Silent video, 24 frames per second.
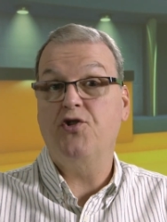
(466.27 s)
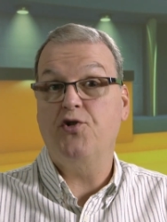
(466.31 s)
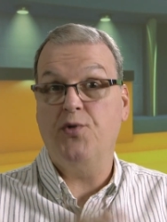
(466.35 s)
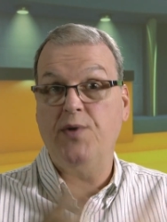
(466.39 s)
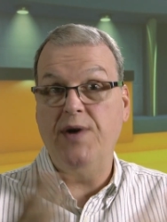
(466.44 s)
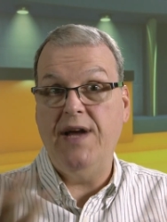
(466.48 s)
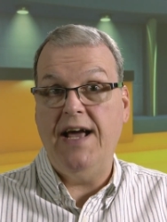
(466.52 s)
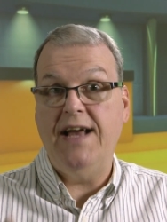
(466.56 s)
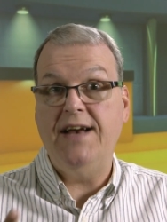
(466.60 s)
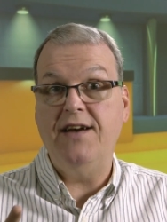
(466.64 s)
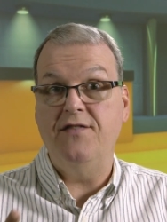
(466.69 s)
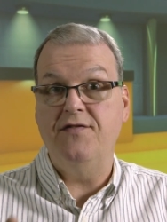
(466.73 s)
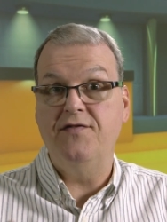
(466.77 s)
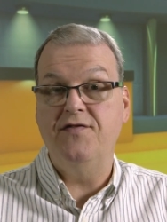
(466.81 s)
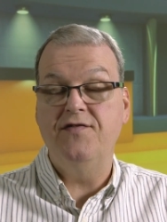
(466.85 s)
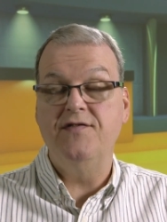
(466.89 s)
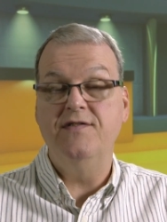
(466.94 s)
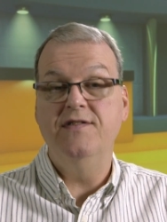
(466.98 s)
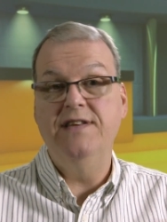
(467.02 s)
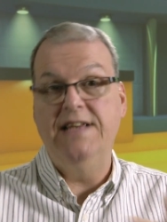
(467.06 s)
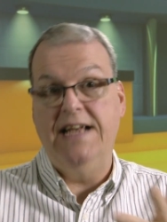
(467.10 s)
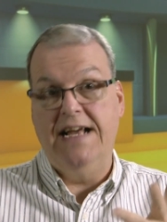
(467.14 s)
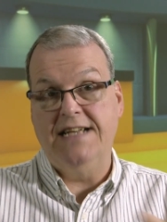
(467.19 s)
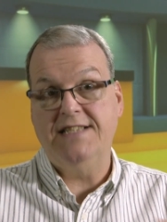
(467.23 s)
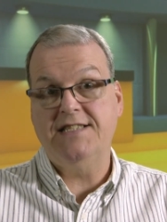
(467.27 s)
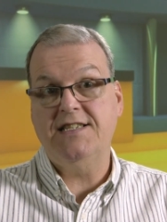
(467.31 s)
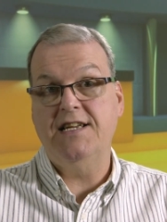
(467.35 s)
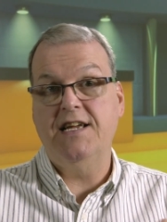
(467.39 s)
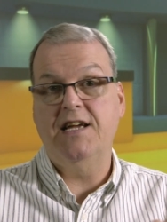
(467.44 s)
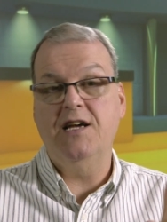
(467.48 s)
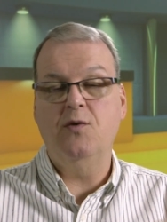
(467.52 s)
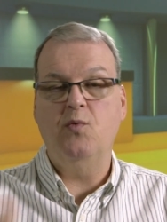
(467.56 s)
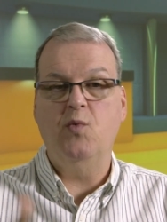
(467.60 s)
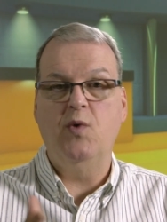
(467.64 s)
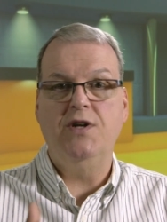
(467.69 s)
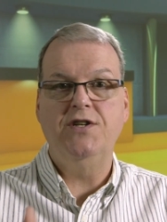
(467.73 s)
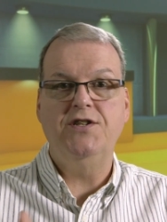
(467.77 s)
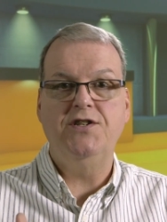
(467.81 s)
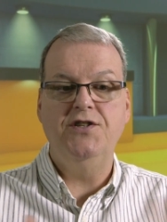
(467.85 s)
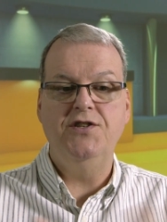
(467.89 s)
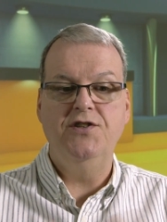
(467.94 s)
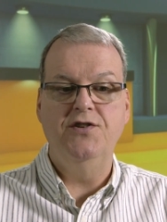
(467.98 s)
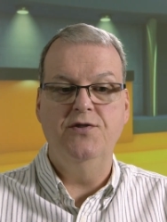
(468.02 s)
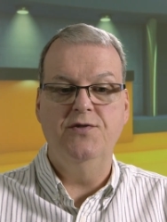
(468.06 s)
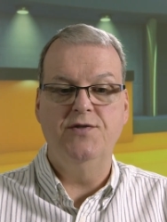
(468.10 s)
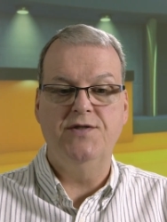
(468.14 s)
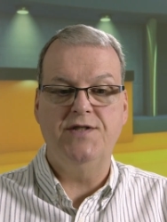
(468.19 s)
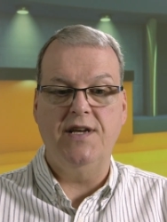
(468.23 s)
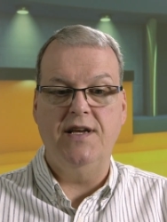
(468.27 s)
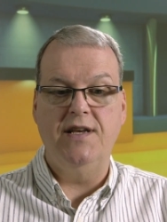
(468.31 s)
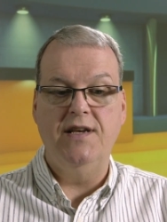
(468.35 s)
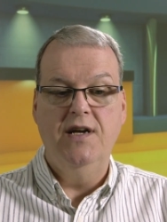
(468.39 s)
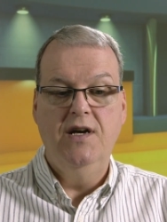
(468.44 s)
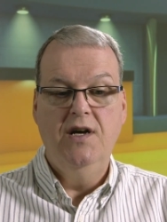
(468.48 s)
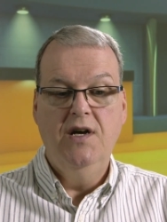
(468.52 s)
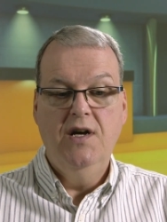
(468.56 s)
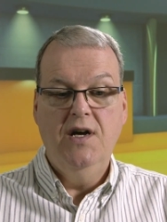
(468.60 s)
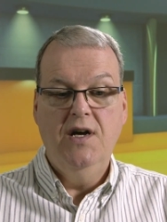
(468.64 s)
creative nesting and when to use it.